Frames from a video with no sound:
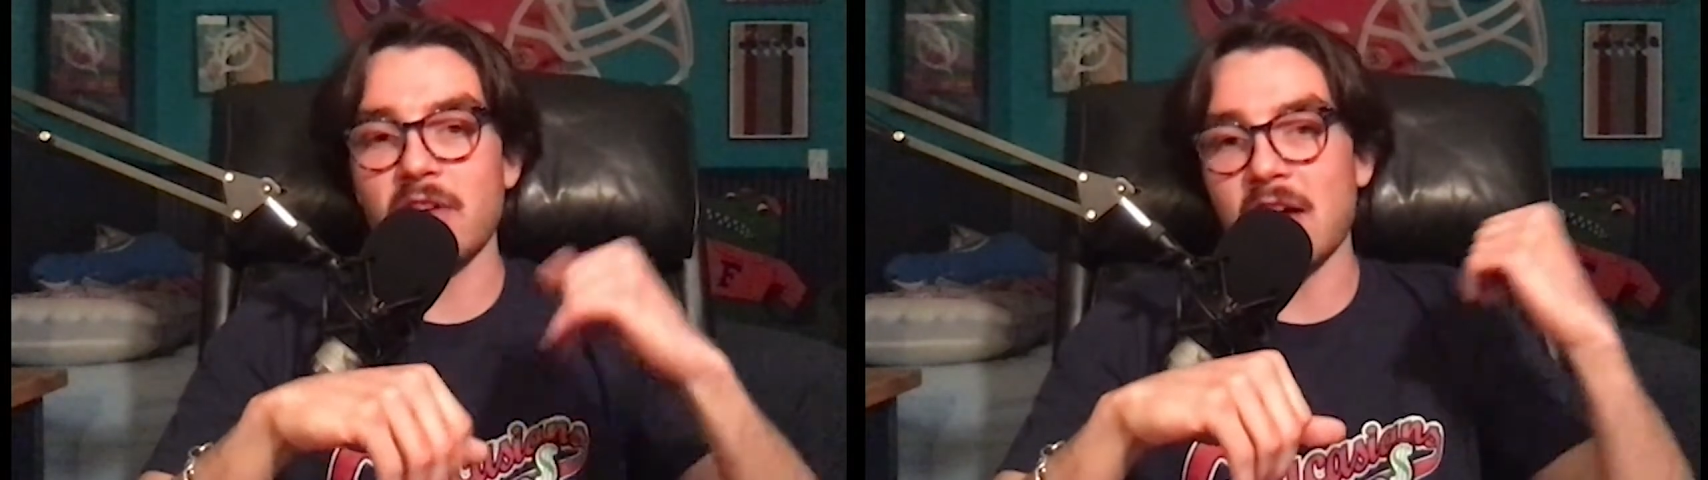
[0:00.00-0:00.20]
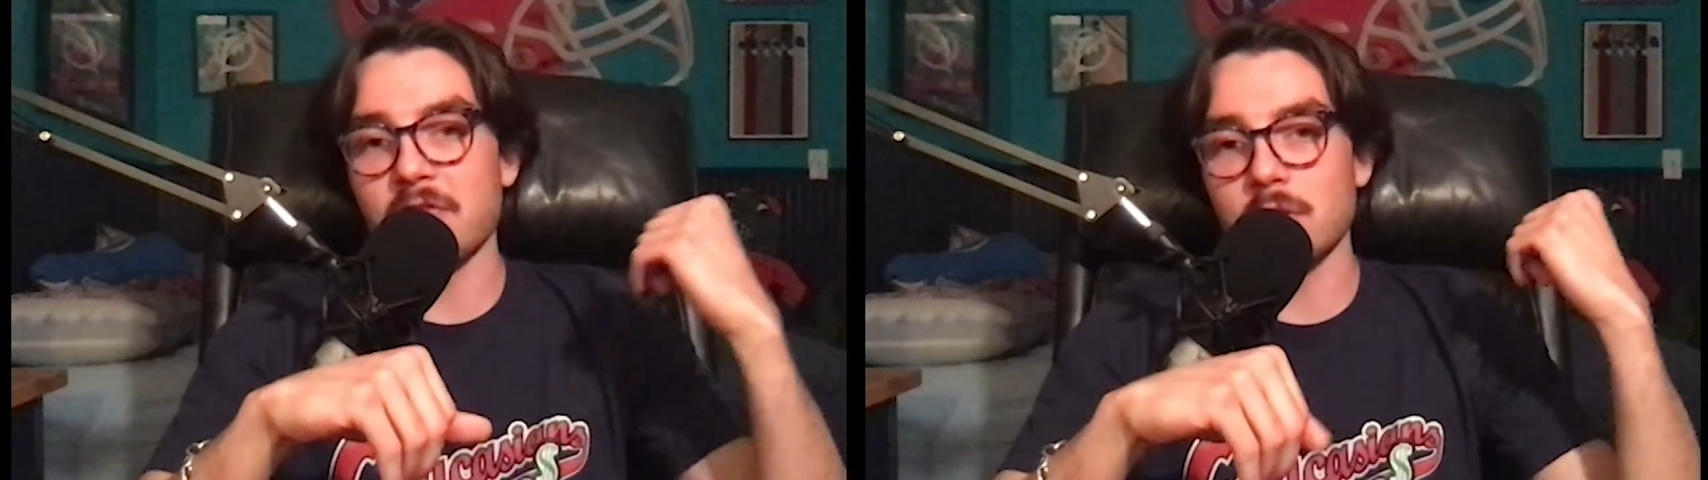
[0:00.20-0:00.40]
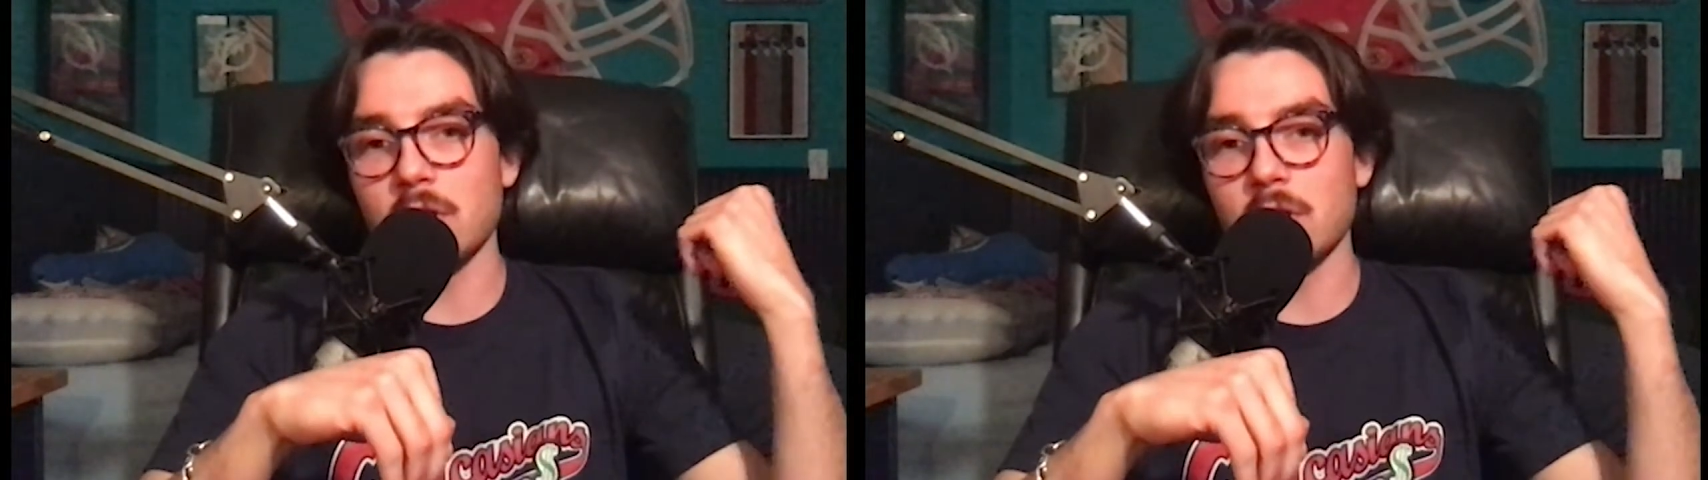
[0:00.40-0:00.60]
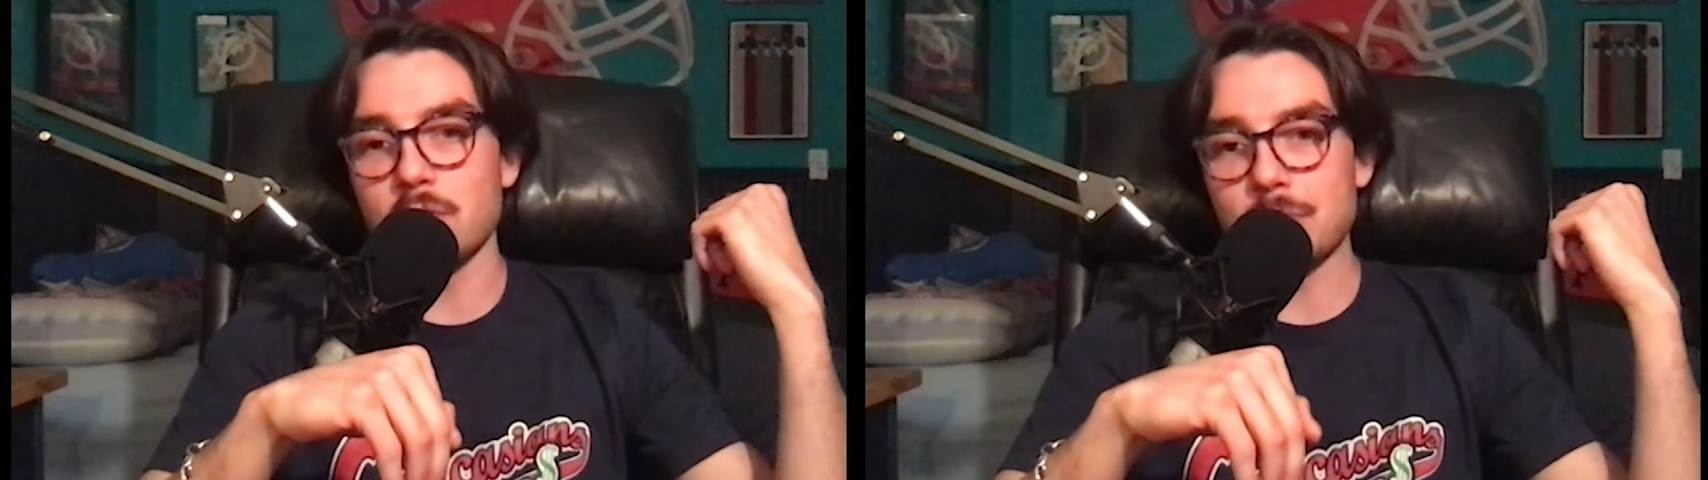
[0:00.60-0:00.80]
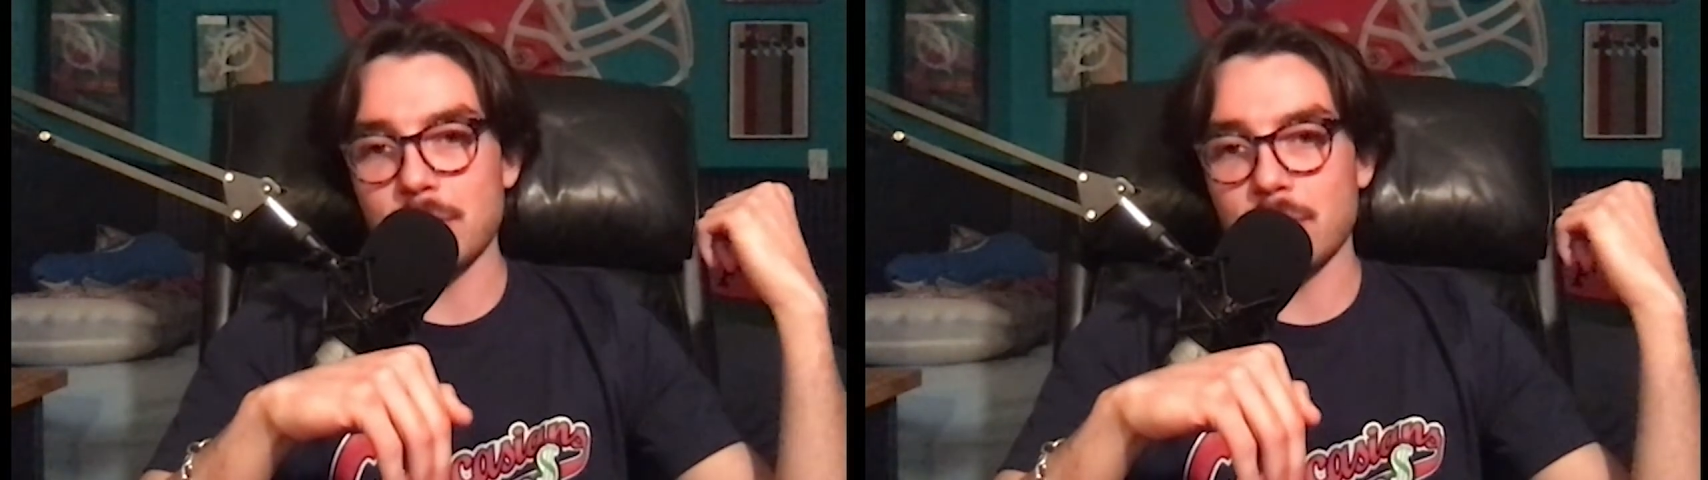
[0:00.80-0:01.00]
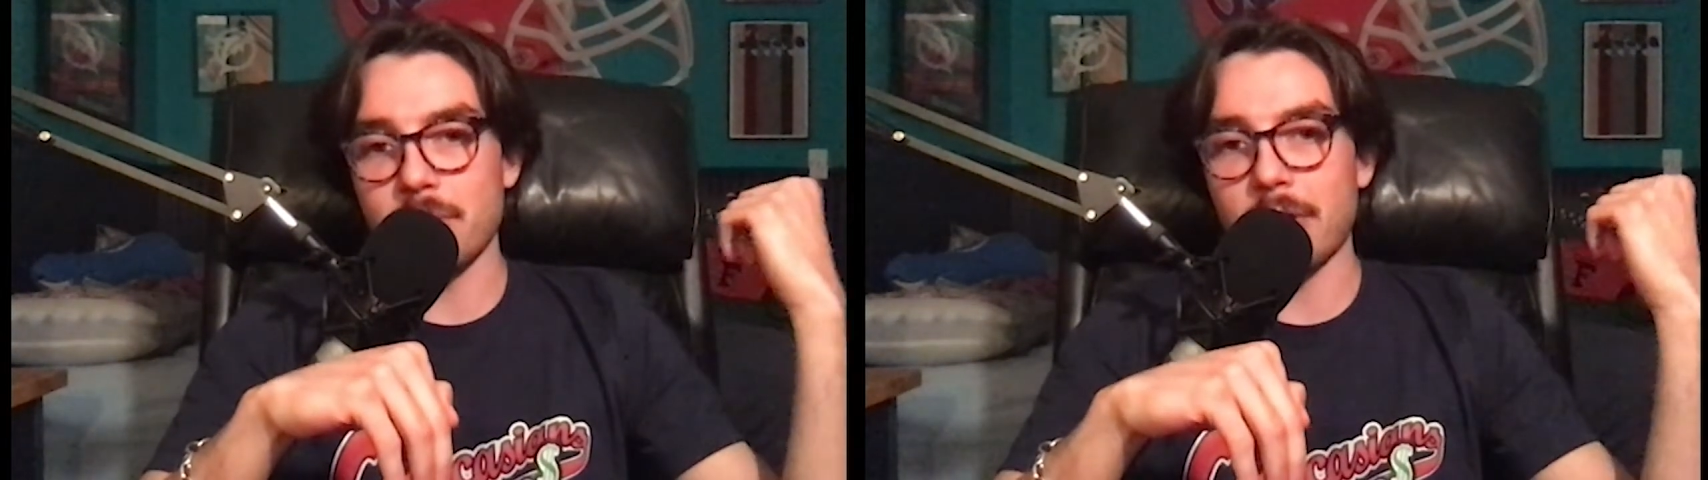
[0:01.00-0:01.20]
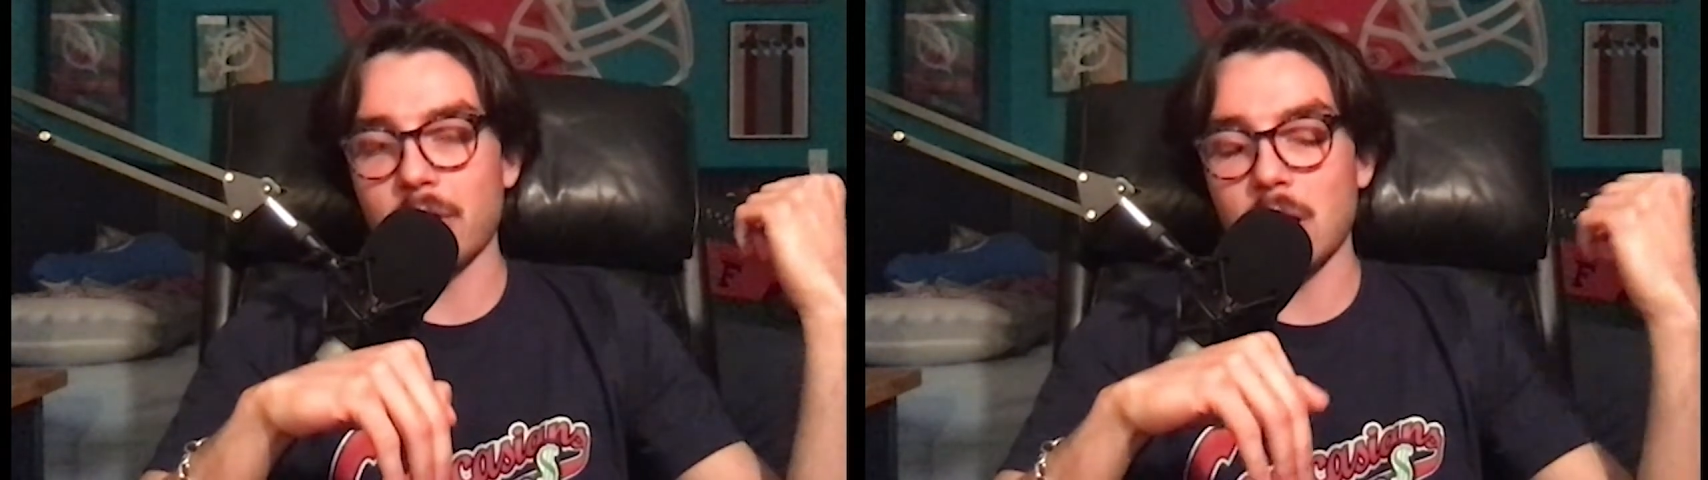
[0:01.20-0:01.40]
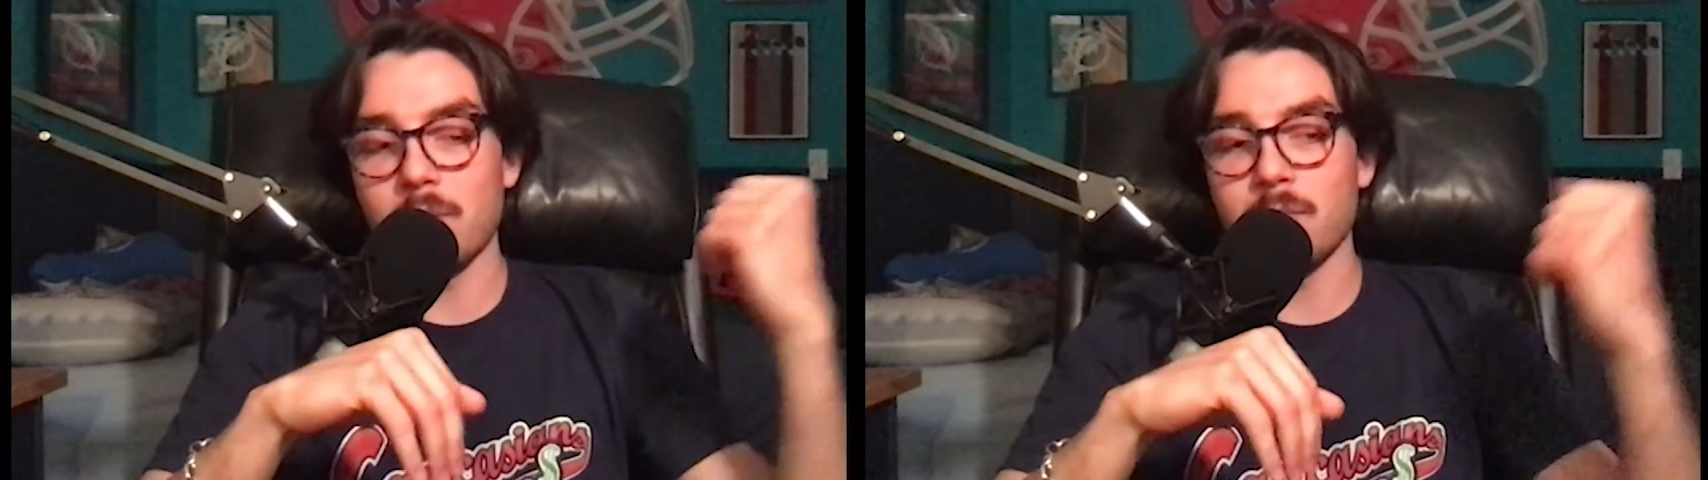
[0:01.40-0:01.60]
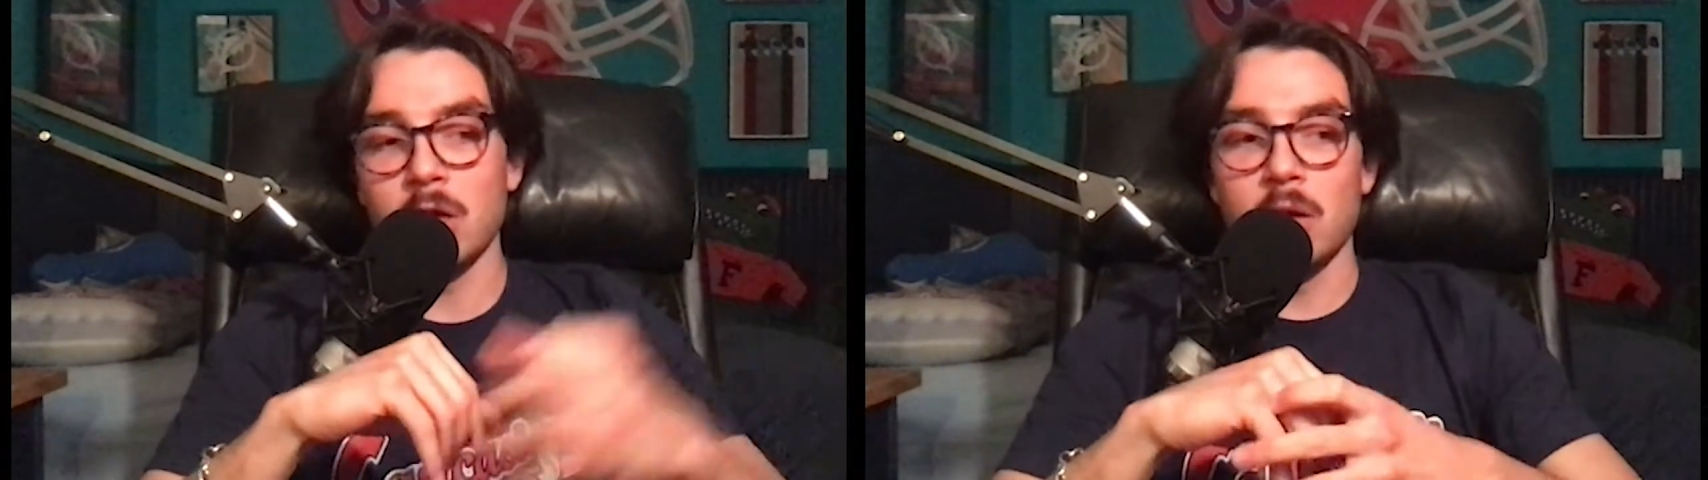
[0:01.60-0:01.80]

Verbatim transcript: after the news we heard about him